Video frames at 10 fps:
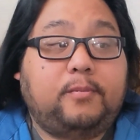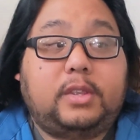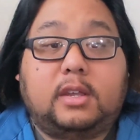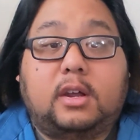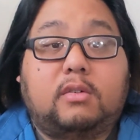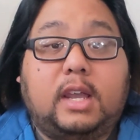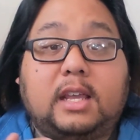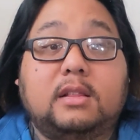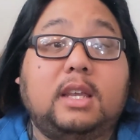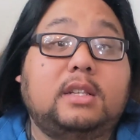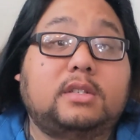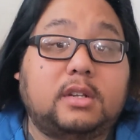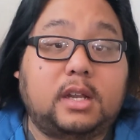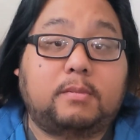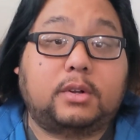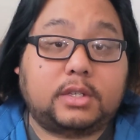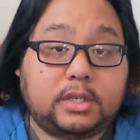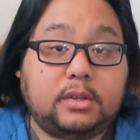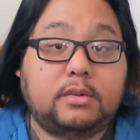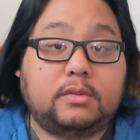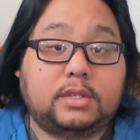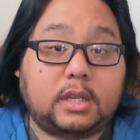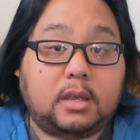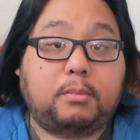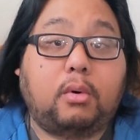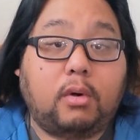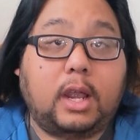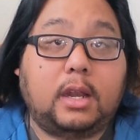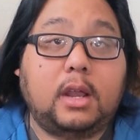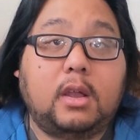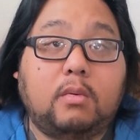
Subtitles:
it leads to number two's point,